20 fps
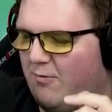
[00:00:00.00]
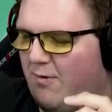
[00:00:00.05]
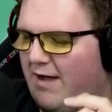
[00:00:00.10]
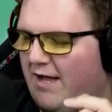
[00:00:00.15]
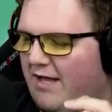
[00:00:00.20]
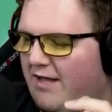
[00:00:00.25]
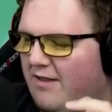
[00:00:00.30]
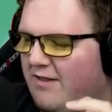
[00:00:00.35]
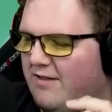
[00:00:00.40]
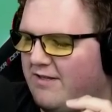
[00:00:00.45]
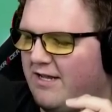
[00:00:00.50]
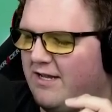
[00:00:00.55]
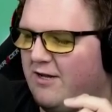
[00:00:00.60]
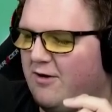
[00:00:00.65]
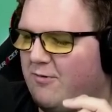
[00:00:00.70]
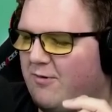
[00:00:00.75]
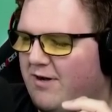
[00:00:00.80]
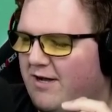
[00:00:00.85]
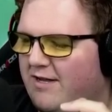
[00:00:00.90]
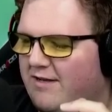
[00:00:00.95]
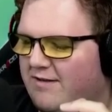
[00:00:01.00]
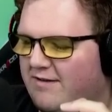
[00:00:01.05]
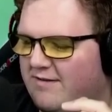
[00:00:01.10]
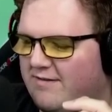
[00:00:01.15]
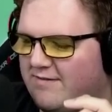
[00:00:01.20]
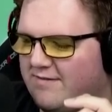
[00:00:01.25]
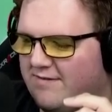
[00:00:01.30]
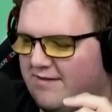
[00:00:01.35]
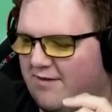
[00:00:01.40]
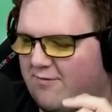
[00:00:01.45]
Well, you know what?
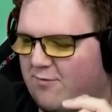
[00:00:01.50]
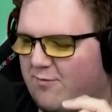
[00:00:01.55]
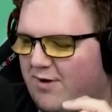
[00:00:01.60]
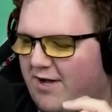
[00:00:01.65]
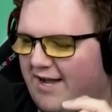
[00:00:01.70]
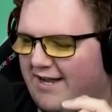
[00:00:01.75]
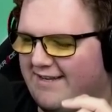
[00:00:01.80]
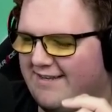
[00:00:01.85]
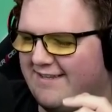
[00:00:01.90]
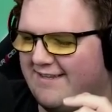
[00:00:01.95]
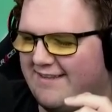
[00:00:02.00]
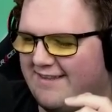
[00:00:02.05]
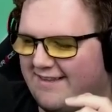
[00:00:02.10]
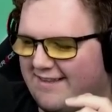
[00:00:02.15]
Never mind.